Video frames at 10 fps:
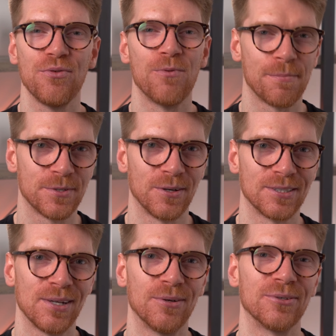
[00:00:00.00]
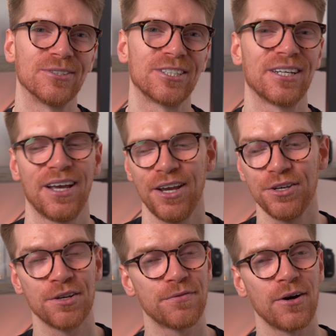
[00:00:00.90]
website to launch. You
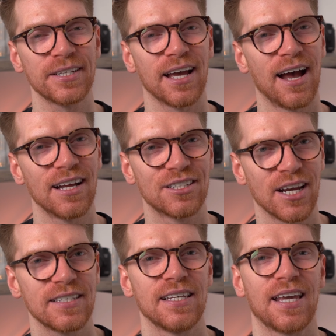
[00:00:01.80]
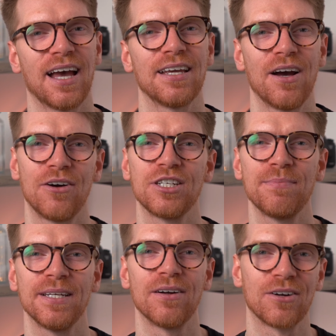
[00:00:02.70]
can find it at
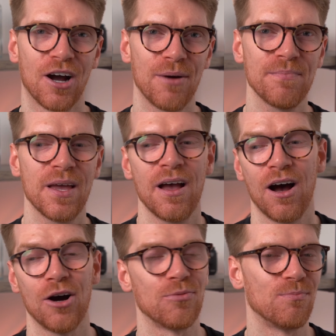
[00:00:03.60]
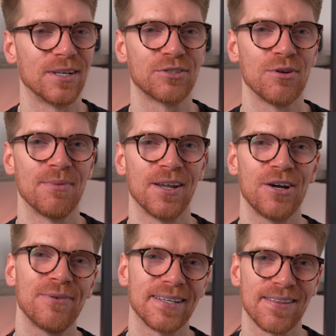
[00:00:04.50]
jckrgb.com. I'll link to it
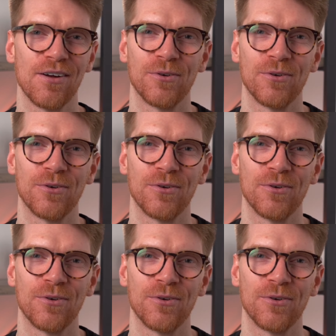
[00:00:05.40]
below, it's live